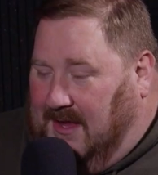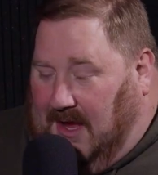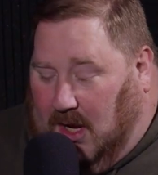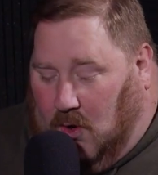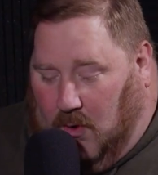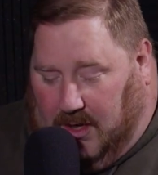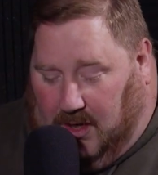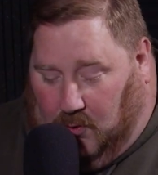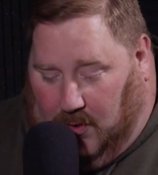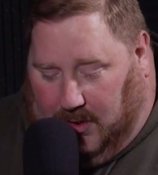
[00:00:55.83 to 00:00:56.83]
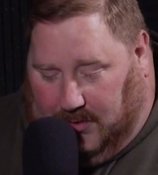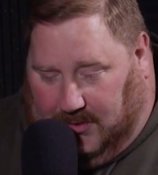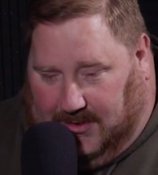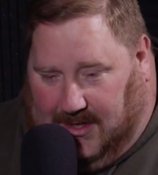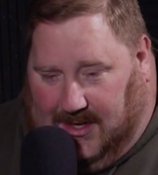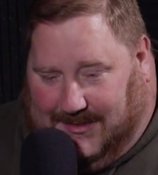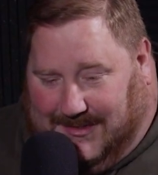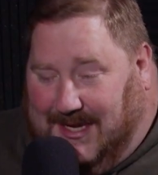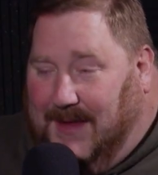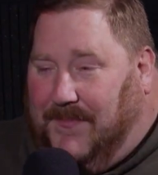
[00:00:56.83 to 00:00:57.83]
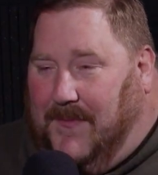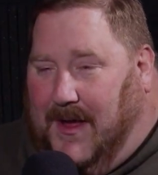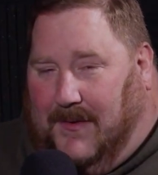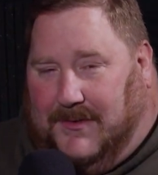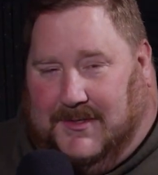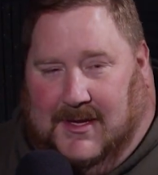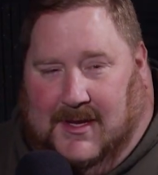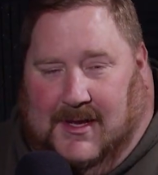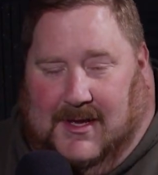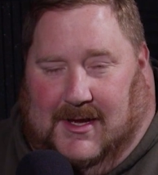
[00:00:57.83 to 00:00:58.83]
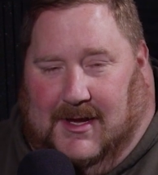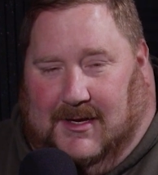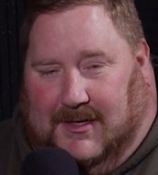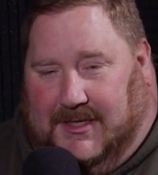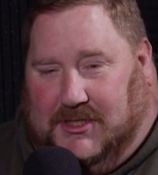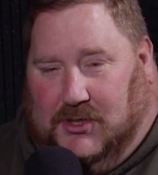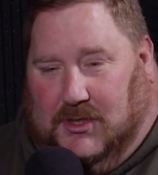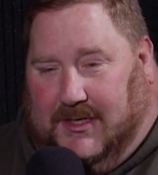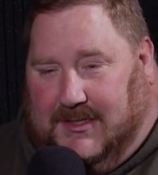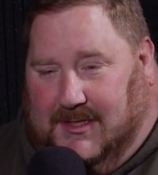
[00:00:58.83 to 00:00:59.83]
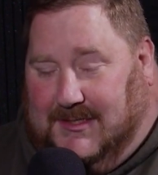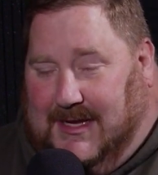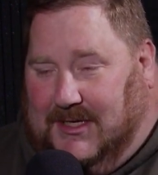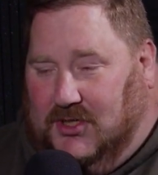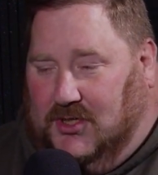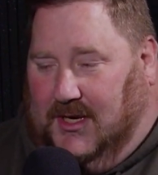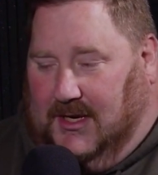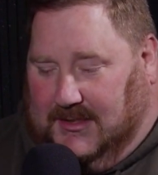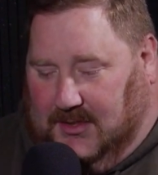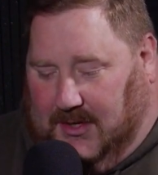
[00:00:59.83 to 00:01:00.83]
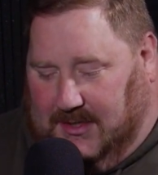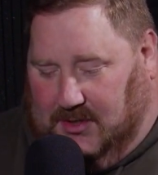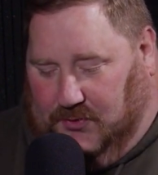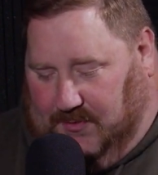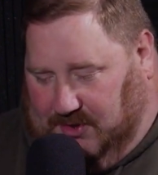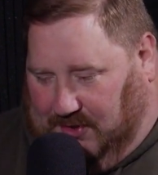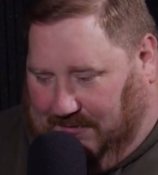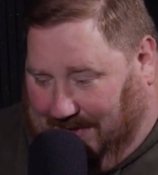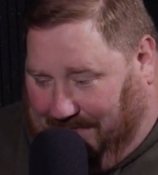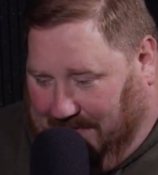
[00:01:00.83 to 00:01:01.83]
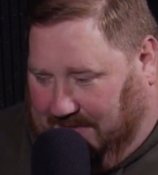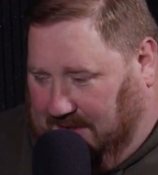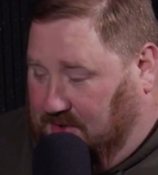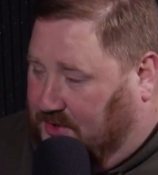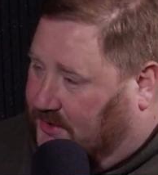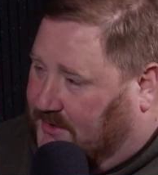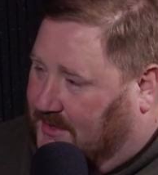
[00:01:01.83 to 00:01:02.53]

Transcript: A quick little tip about Lake Junaluska is actually, so I did youth ministry for like 15 years.